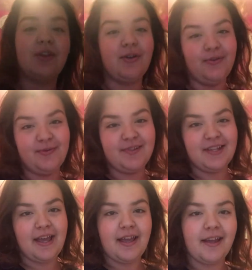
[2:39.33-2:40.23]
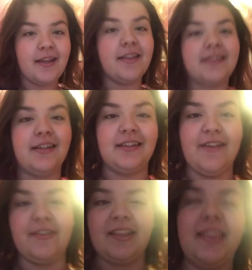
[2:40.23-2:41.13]
Tuesday, the
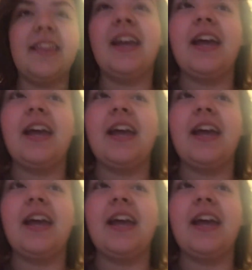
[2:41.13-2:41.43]
11th.